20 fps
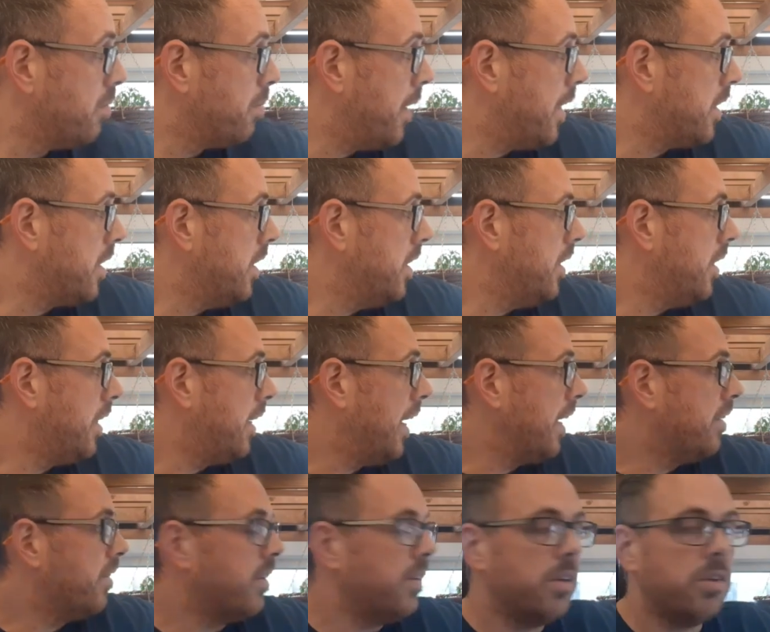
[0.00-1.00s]
Especially
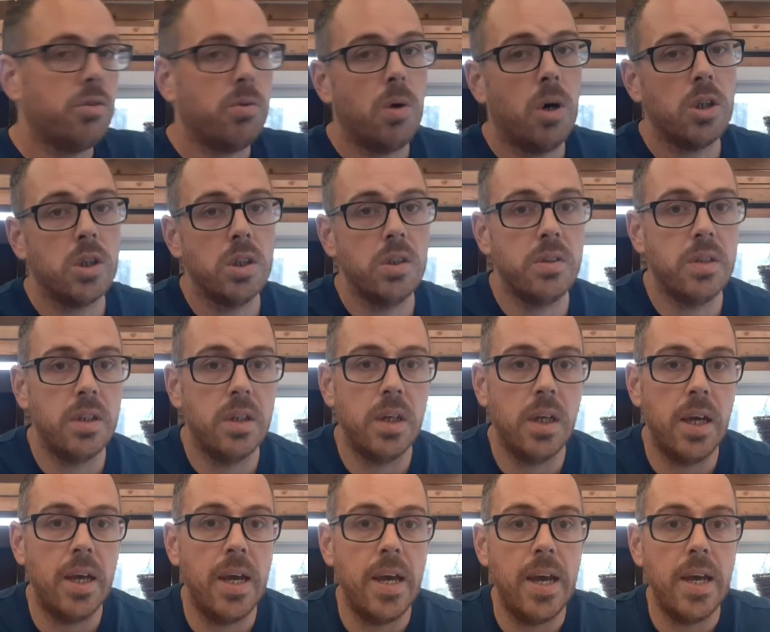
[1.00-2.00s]
like the squashes
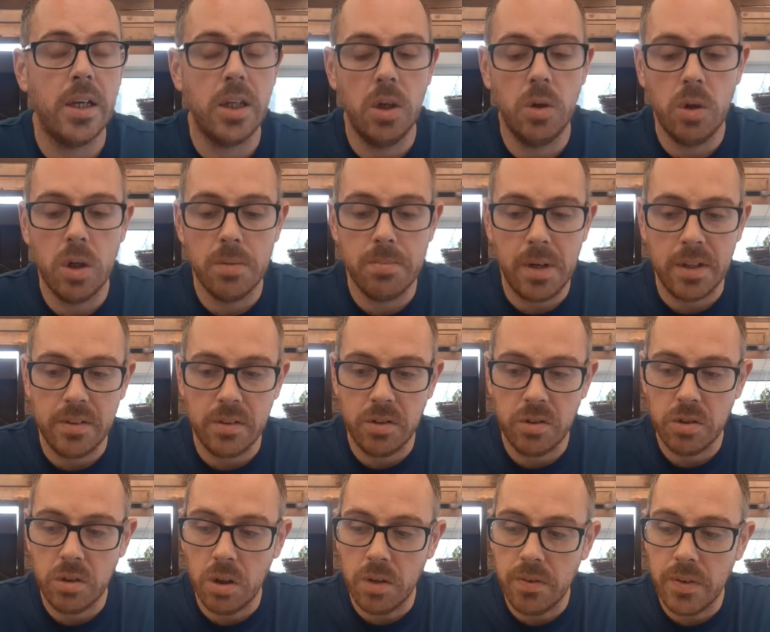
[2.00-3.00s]
and the cucumbers
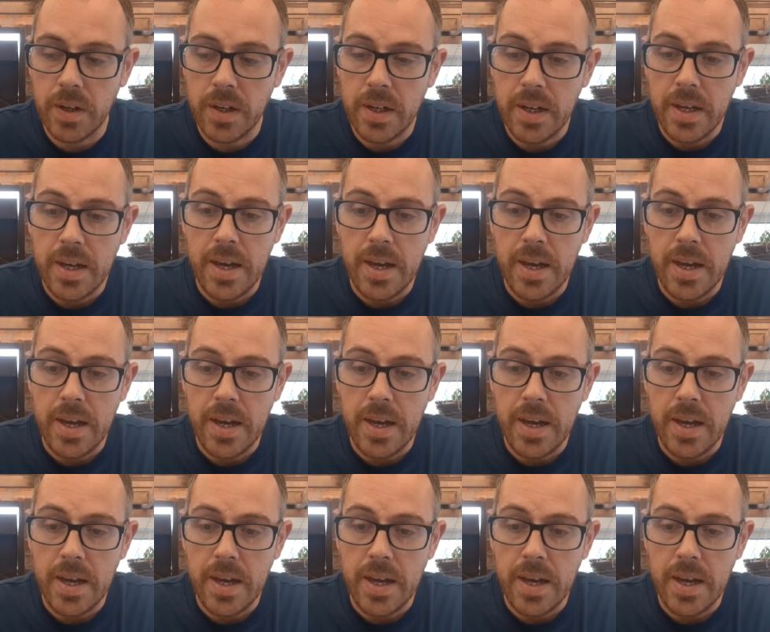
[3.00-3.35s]
and stuff.